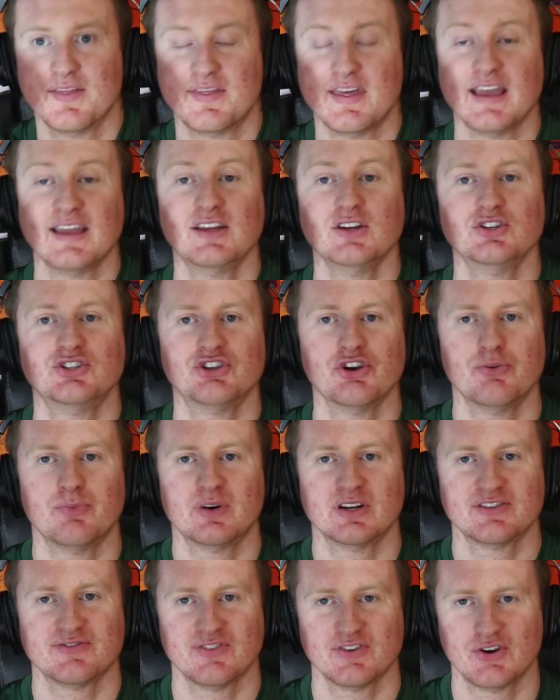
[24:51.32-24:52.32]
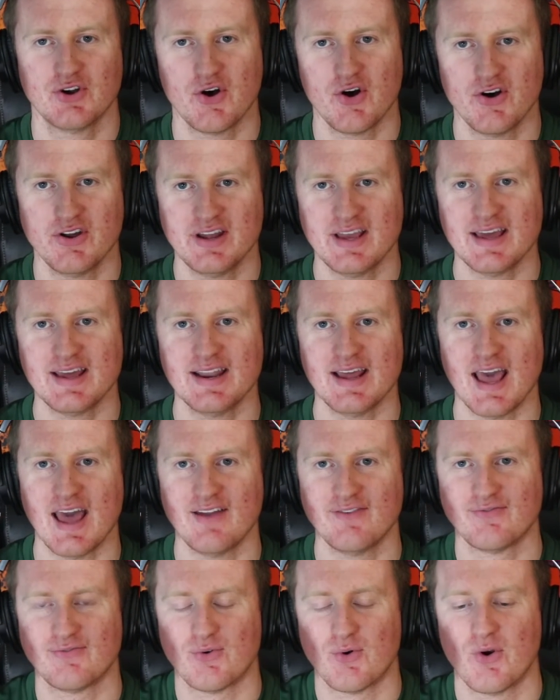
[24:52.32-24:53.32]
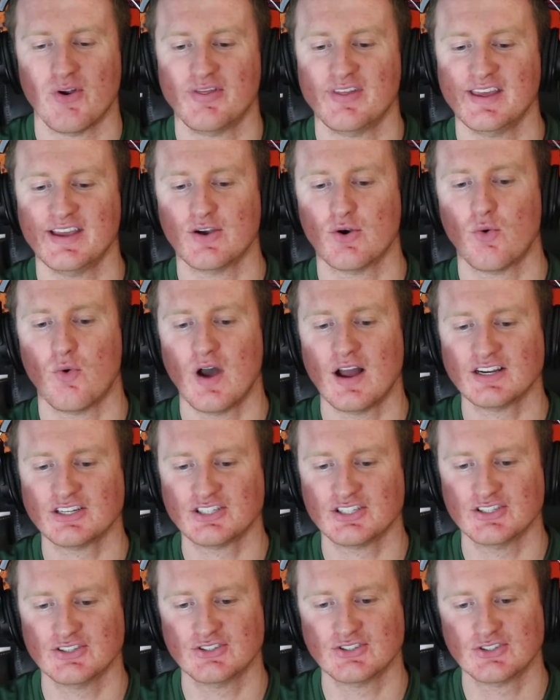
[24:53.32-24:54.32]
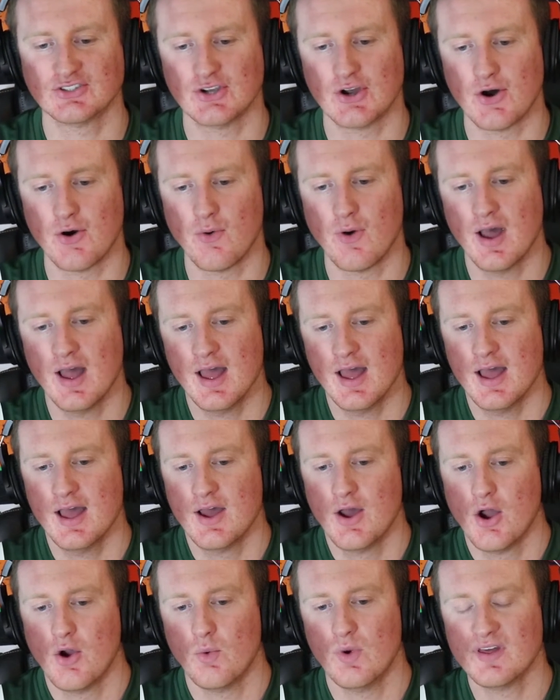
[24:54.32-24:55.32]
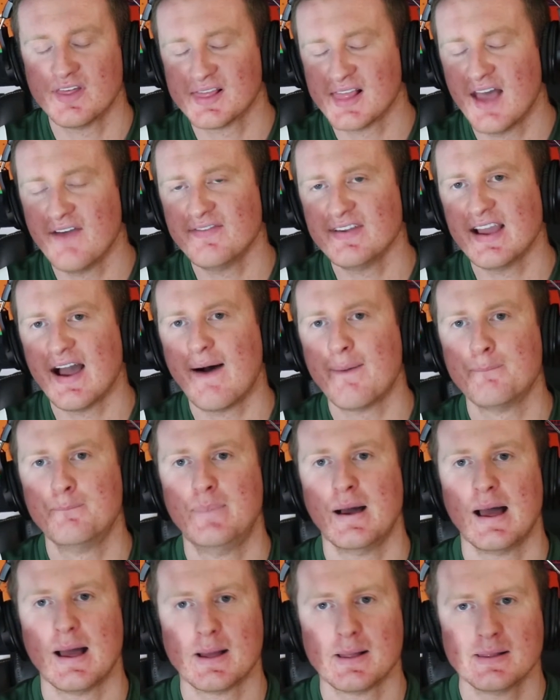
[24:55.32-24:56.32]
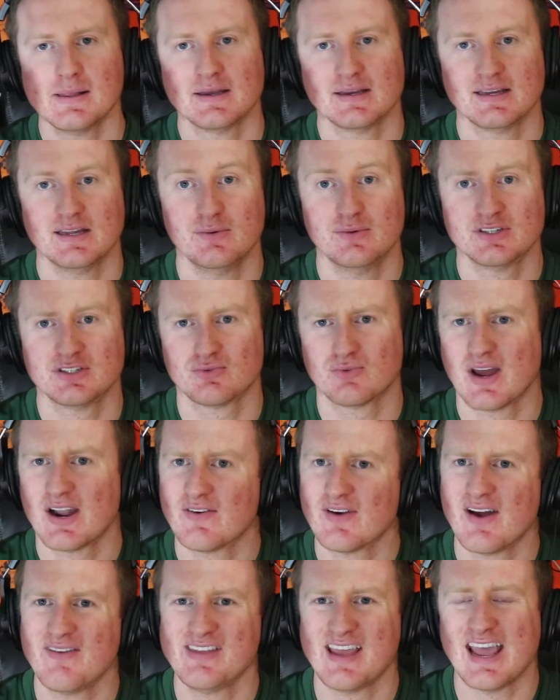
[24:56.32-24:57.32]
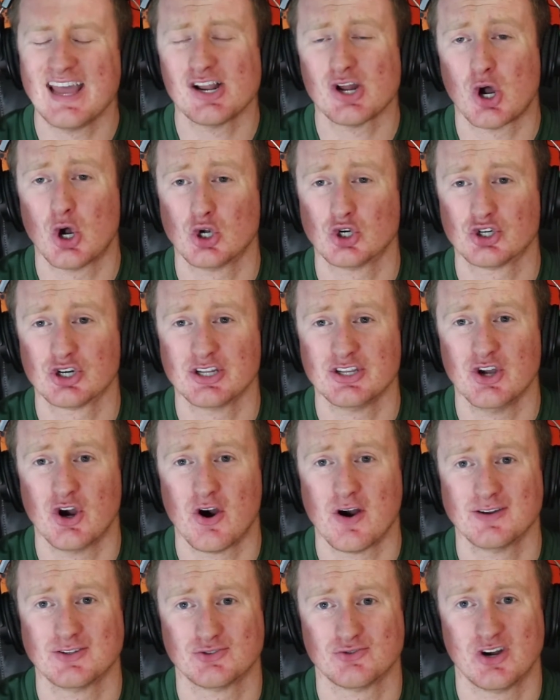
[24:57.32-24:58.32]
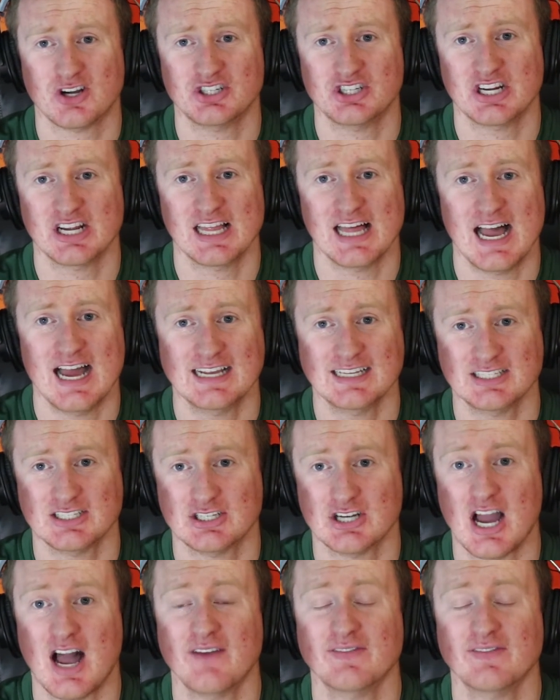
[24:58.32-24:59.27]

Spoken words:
Thank you so much for calling in and for the question. So with Le'Veon Bell, he was right around the 800 yards rushing last year.